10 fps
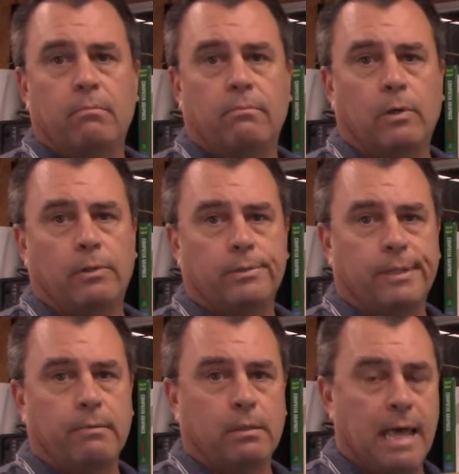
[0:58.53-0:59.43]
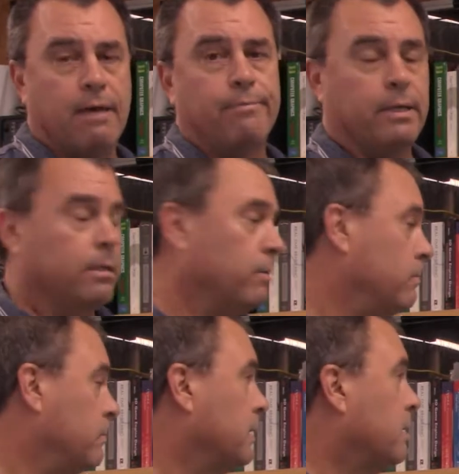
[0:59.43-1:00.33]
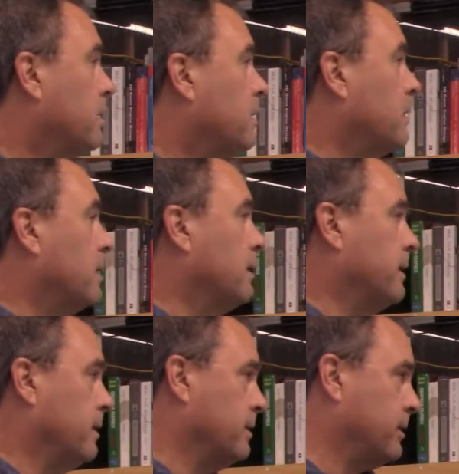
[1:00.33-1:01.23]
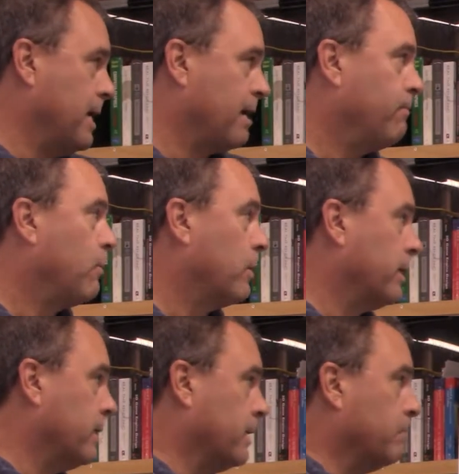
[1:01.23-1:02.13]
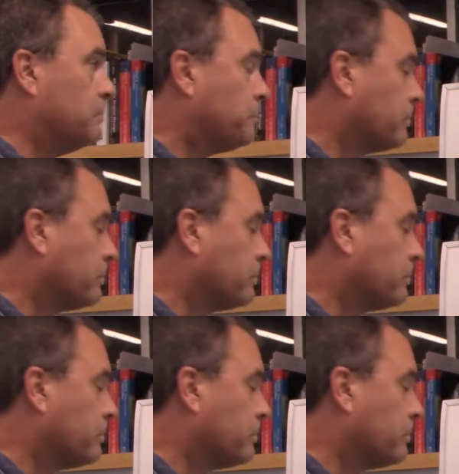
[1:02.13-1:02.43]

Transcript: volts, they will laugh at you. It is neg48.